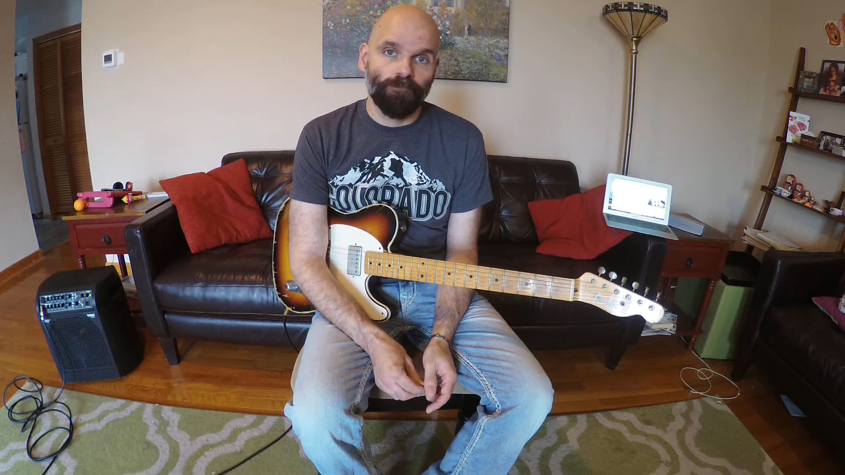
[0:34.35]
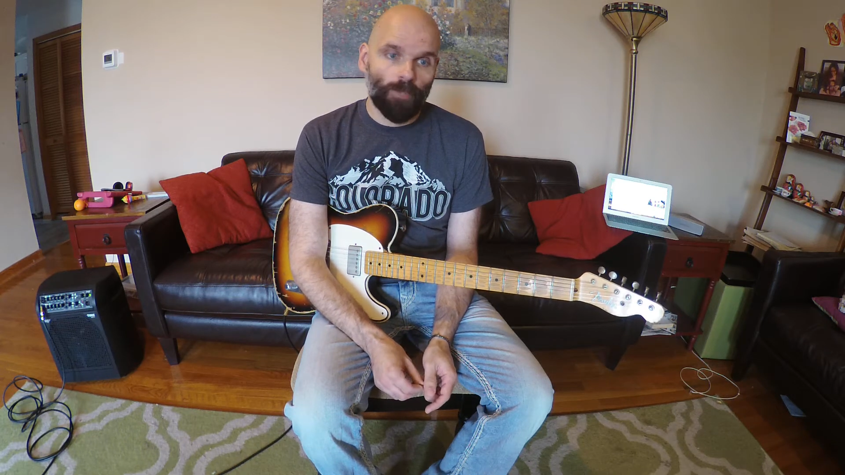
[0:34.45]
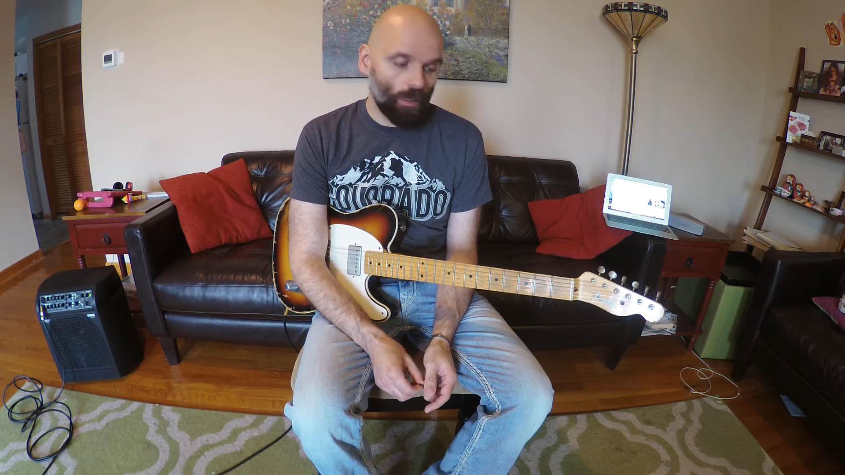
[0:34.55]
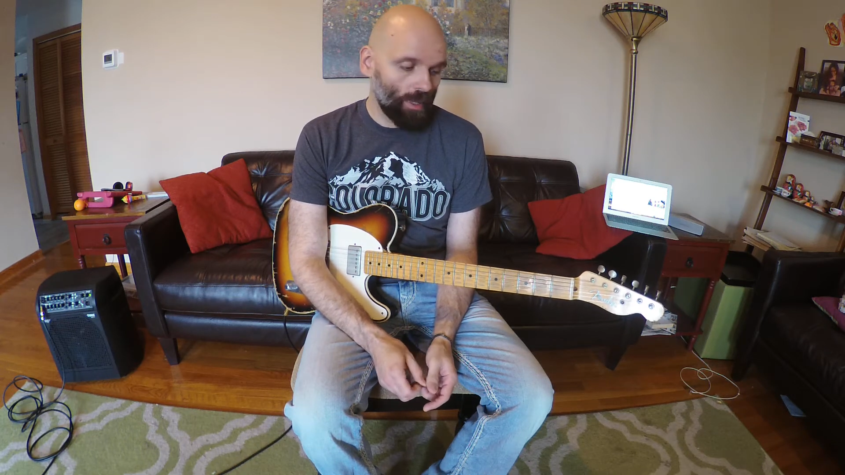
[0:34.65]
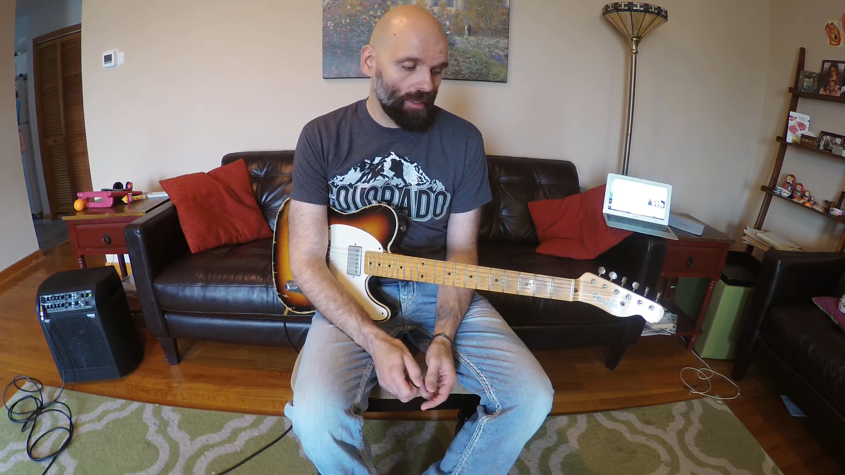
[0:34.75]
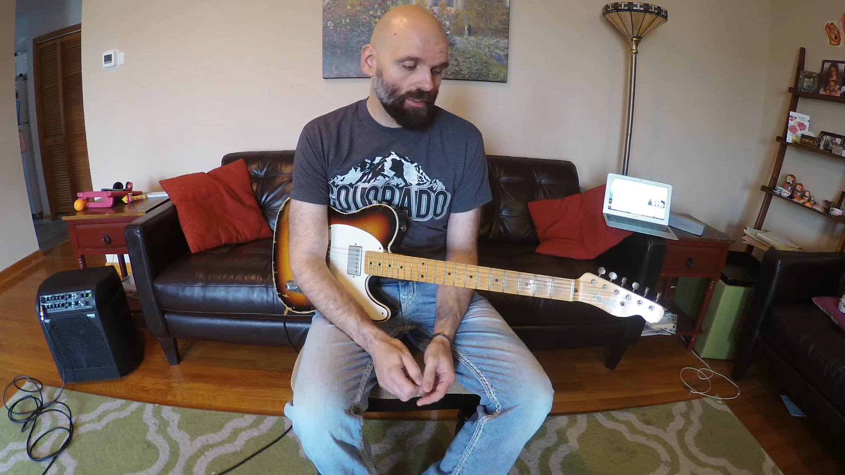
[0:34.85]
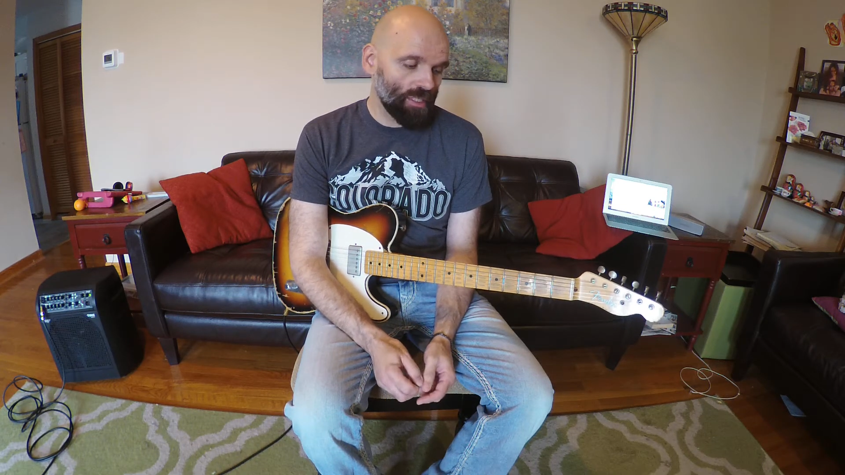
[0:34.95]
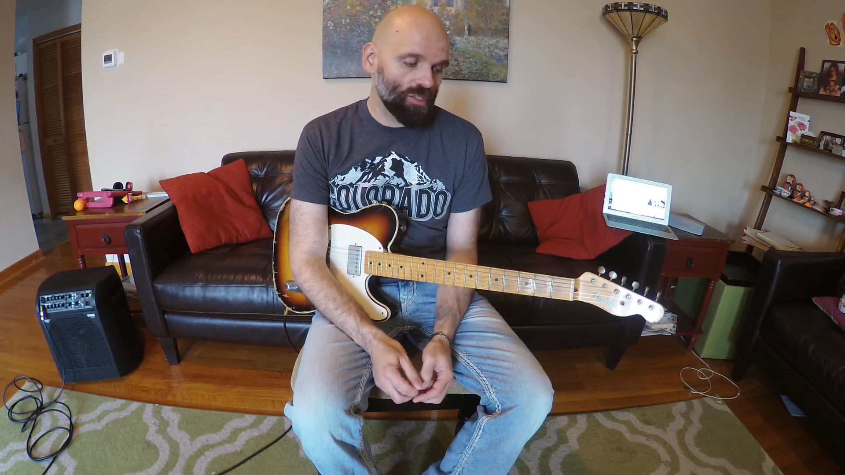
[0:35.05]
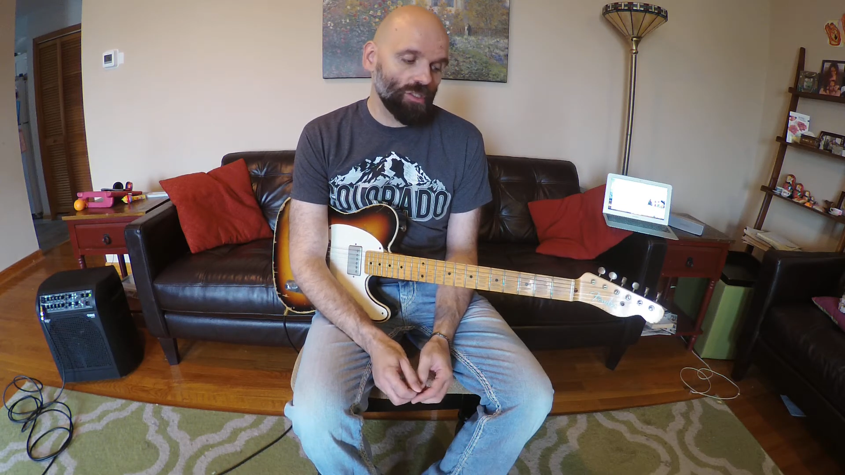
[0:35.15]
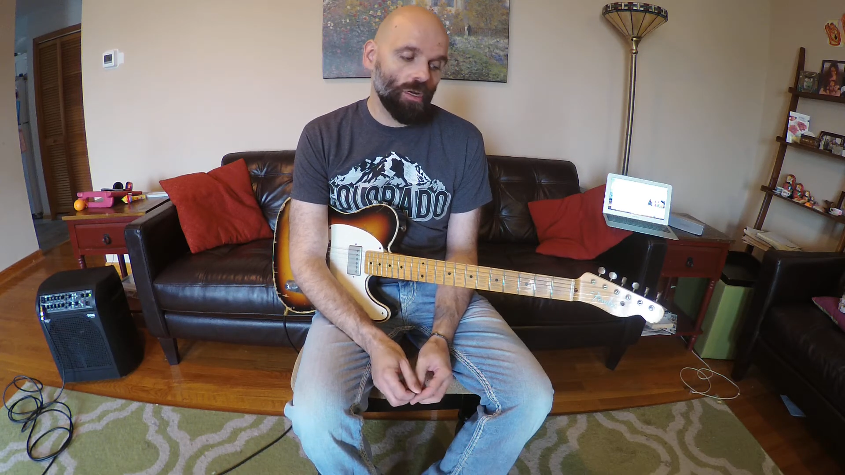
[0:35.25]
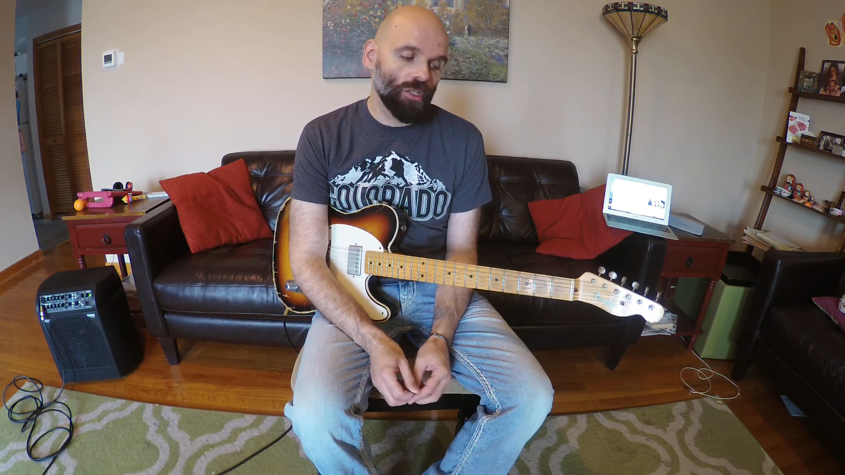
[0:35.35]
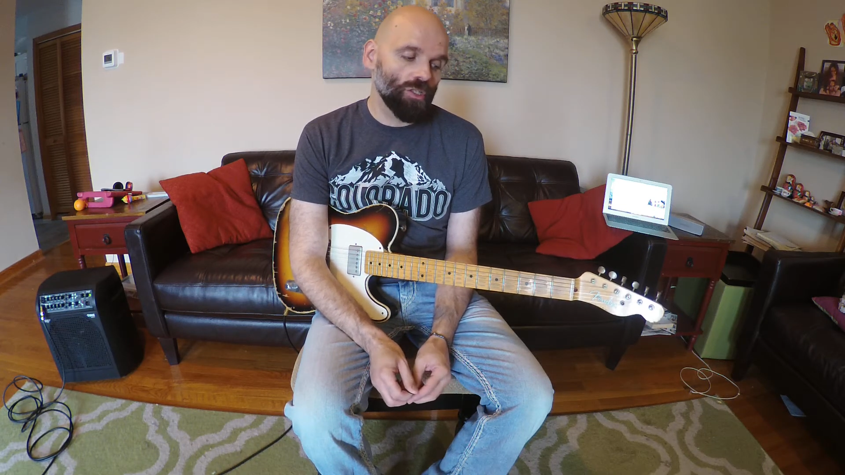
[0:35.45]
okay, let's get started.